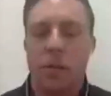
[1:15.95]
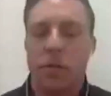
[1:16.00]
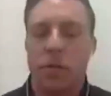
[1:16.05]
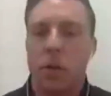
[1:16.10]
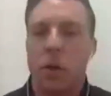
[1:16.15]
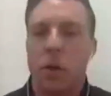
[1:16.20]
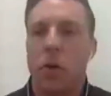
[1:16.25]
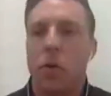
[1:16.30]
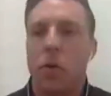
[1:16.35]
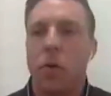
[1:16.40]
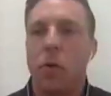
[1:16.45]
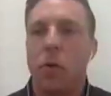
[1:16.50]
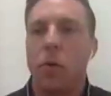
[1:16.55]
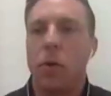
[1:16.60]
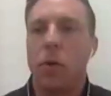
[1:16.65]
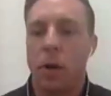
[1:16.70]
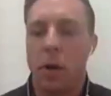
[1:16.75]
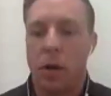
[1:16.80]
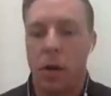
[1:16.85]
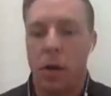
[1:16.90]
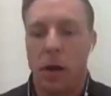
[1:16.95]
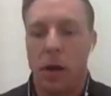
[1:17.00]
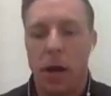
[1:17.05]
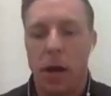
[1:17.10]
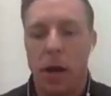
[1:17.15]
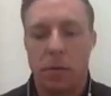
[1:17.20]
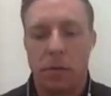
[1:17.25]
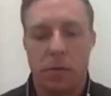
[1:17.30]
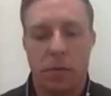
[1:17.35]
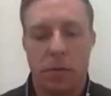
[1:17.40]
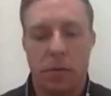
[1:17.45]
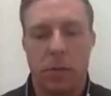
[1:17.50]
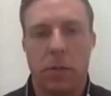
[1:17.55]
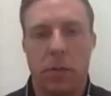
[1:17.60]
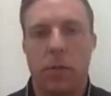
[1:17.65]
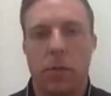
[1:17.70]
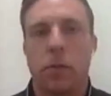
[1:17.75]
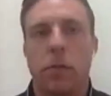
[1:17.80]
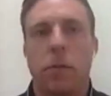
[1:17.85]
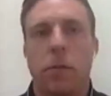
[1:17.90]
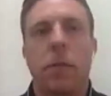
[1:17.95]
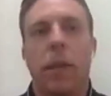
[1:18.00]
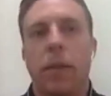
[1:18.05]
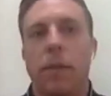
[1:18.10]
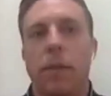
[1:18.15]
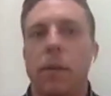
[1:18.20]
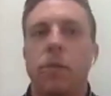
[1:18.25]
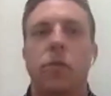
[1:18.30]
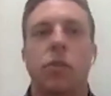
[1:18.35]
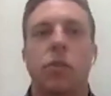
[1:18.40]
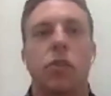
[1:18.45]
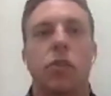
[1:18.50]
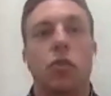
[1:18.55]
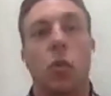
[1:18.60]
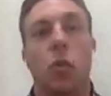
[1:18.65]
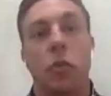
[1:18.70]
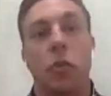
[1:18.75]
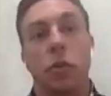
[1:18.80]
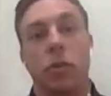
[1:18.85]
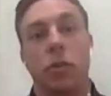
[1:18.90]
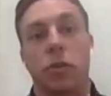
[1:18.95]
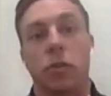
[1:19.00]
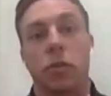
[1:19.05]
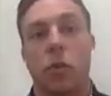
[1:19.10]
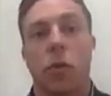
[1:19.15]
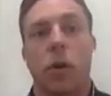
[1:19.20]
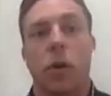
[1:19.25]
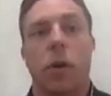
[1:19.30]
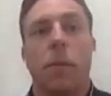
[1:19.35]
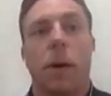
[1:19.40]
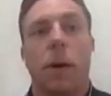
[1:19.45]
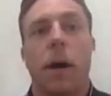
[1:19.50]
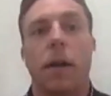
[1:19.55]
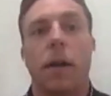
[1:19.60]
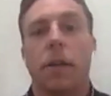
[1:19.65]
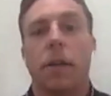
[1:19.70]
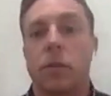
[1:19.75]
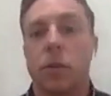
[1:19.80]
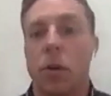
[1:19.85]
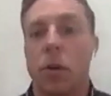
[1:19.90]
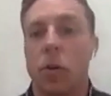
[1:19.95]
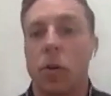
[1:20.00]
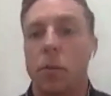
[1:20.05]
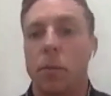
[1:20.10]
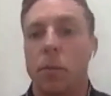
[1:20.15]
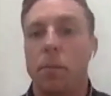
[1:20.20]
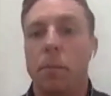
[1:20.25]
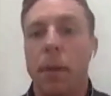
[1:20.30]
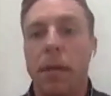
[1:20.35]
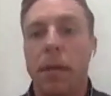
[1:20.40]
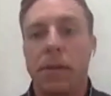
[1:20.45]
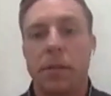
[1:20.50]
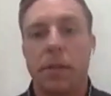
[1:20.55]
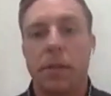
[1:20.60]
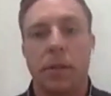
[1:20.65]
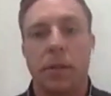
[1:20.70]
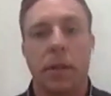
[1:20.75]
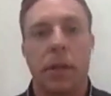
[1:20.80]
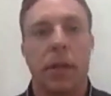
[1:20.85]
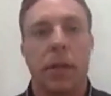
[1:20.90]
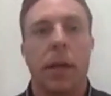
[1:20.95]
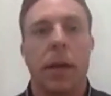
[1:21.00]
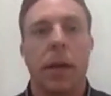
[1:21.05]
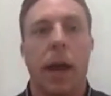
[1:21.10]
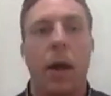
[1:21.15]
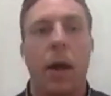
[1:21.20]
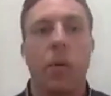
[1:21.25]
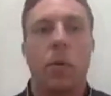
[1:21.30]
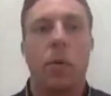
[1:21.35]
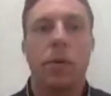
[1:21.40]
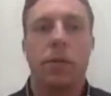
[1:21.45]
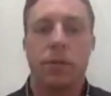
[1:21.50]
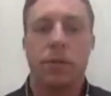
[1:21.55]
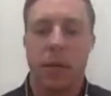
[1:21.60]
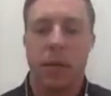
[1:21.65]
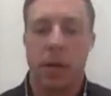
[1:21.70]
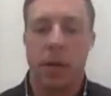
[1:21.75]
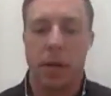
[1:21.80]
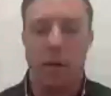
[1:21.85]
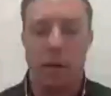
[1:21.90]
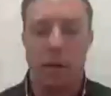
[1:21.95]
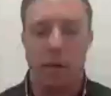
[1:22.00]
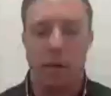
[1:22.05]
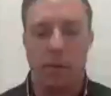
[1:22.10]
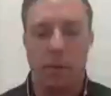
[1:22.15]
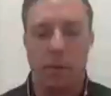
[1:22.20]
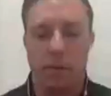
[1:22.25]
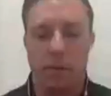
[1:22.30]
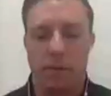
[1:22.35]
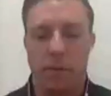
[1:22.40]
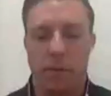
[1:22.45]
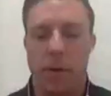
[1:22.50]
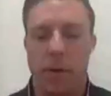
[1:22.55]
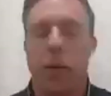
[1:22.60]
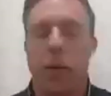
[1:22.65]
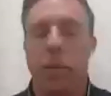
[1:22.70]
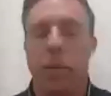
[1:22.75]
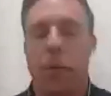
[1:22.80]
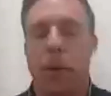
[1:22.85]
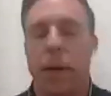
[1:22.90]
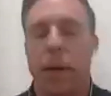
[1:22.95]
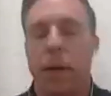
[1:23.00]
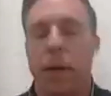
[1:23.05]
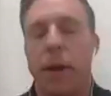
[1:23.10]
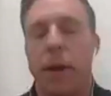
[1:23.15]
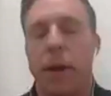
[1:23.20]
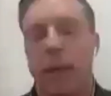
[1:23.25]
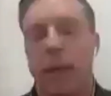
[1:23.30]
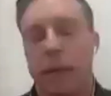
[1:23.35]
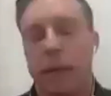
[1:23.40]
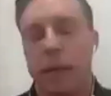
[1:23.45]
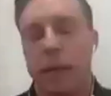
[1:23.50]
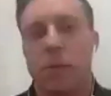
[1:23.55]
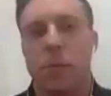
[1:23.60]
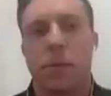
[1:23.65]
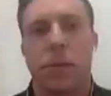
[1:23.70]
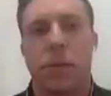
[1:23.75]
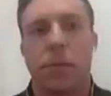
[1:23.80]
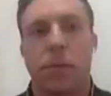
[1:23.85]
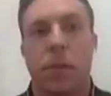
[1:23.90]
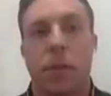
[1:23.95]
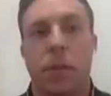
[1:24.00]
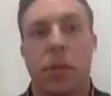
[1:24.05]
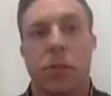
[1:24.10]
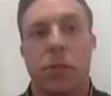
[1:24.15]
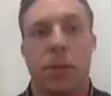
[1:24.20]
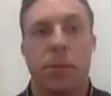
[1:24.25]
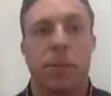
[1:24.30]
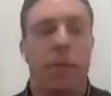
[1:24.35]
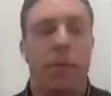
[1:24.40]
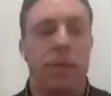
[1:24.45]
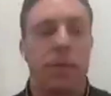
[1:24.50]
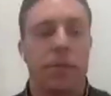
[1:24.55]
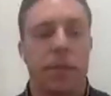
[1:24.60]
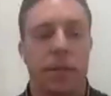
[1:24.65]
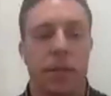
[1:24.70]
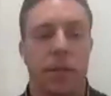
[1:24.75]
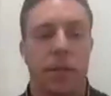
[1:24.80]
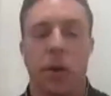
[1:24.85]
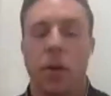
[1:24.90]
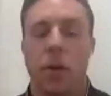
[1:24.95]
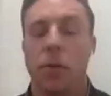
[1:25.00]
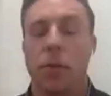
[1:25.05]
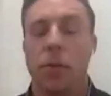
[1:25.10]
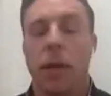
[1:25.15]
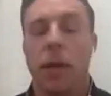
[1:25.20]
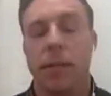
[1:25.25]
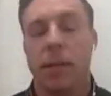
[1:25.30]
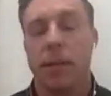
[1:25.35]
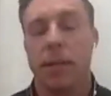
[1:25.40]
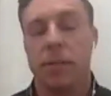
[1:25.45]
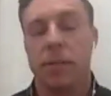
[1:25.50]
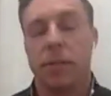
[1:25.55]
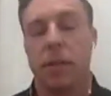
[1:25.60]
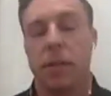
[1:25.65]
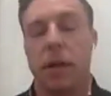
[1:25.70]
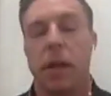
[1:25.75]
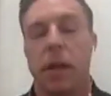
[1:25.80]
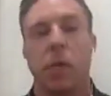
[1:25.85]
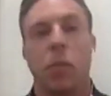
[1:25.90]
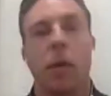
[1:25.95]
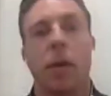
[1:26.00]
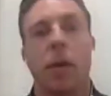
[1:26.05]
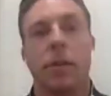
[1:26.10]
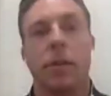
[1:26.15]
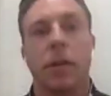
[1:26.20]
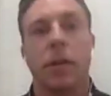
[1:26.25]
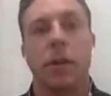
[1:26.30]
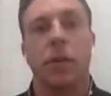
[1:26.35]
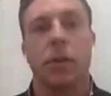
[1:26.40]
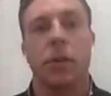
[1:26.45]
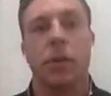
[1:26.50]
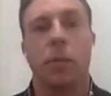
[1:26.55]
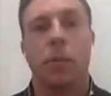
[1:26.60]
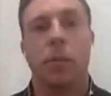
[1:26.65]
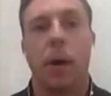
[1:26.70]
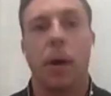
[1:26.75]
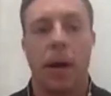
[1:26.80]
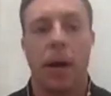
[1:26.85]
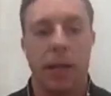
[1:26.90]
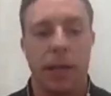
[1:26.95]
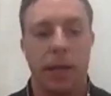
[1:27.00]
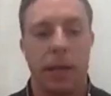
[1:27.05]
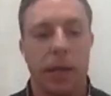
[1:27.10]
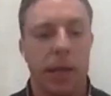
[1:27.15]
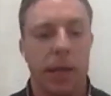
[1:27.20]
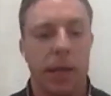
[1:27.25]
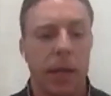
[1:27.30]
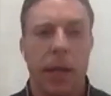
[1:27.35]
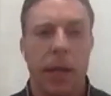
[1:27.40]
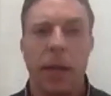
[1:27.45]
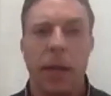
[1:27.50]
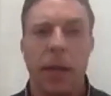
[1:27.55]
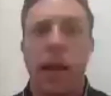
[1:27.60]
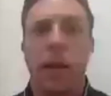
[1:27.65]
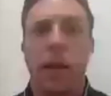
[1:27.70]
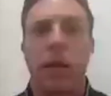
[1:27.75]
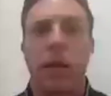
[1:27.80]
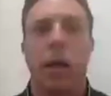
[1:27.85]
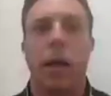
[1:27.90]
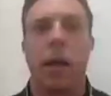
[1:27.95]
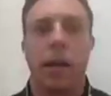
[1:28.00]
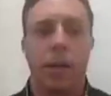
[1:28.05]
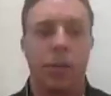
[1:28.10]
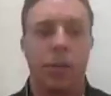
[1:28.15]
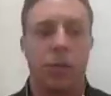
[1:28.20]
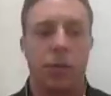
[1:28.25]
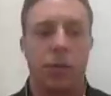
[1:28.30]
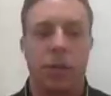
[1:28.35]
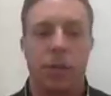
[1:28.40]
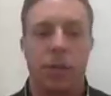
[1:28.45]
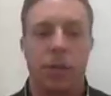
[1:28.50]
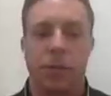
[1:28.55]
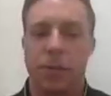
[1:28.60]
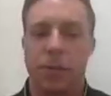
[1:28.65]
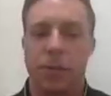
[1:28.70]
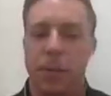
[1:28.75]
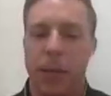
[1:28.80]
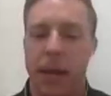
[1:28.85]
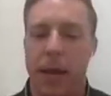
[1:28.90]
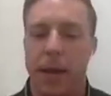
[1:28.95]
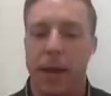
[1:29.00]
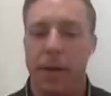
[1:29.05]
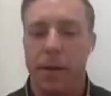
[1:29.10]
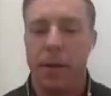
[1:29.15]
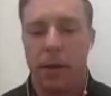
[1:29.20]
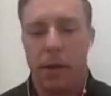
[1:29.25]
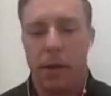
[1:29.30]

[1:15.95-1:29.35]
I'll give a short story about it. So basically, I was a very competitive athlete, specifically a gymnast, and that takes a lot of wear and tear on your body. And I had a lot of injuries from that.